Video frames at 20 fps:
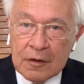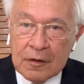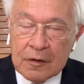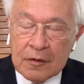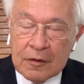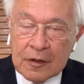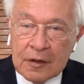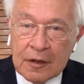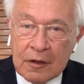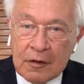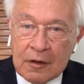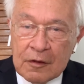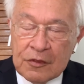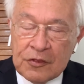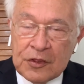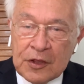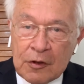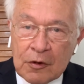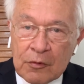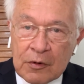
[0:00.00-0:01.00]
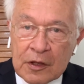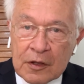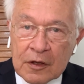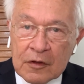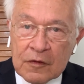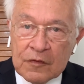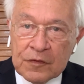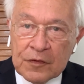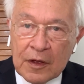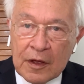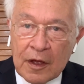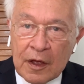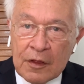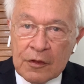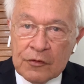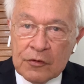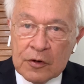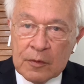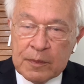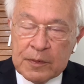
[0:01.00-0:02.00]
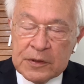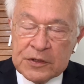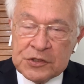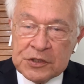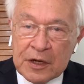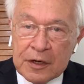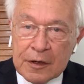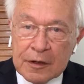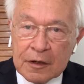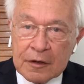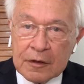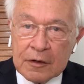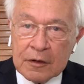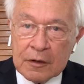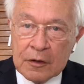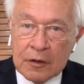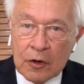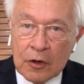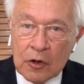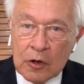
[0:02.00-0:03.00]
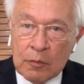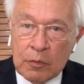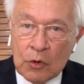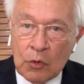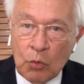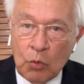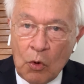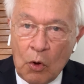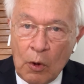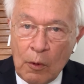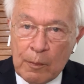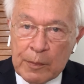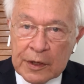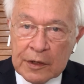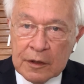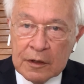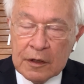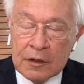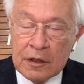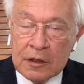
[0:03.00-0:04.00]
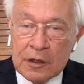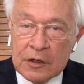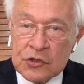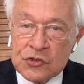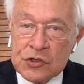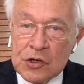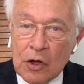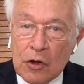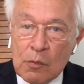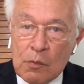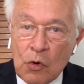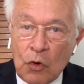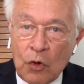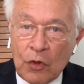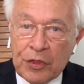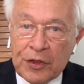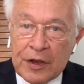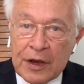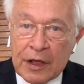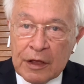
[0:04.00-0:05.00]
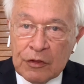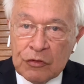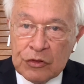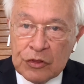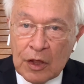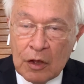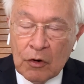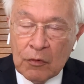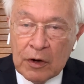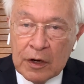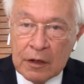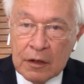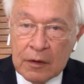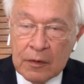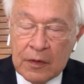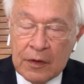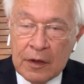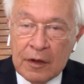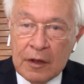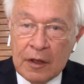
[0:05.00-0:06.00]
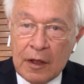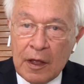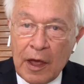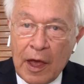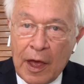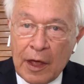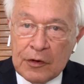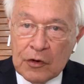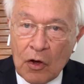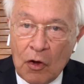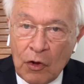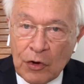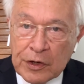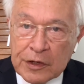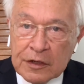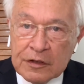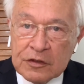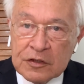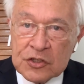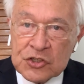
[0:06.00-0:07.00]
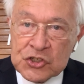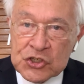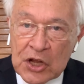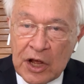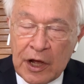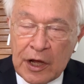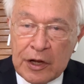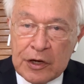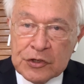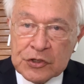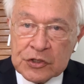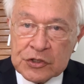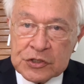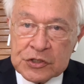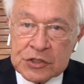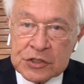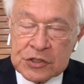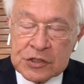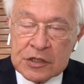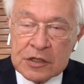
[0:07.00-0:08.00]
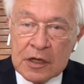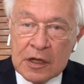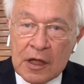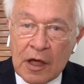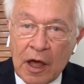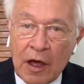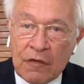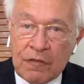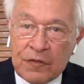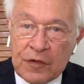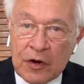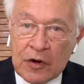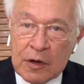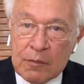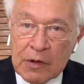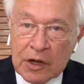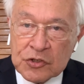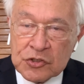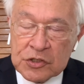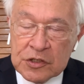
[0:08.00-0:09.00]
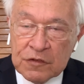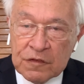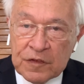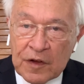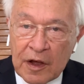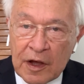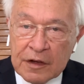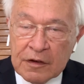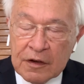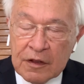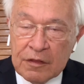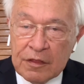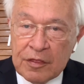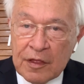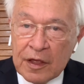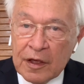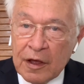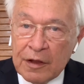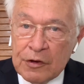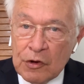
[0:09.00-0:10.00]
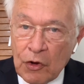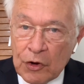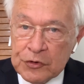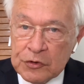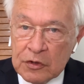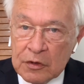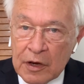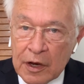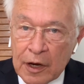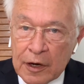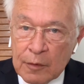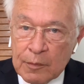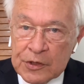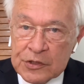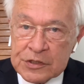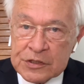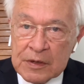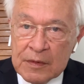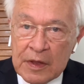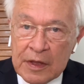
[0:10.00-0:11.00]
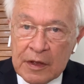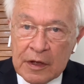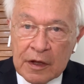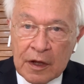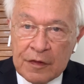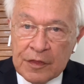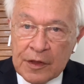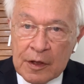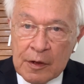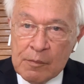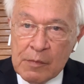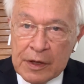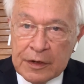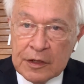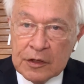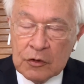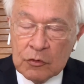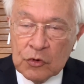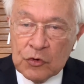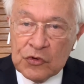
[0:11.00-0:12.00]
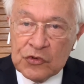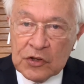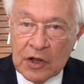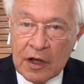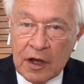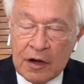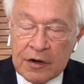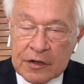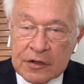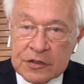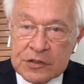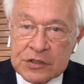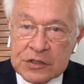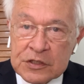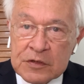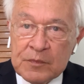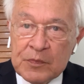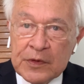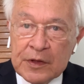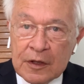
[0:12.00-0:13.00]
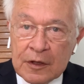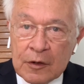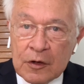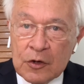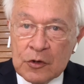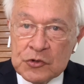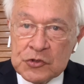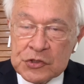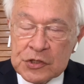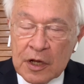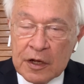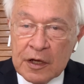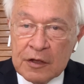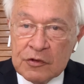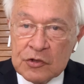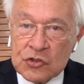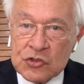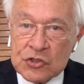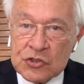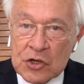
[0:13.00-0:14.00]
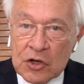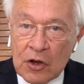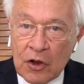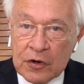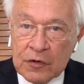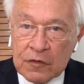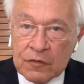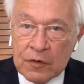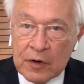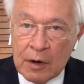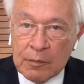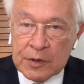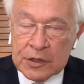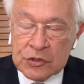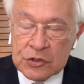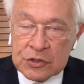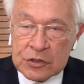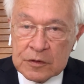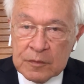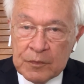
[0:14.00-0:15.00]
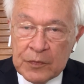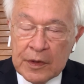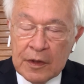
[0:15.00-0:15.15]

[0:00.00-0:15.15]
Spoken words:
The theory of anthropogenic global warming is no more than a theory, and on it the scientists are very much divided. They are not unanimous, and there are many good scientists who say this is a lot of rubbish,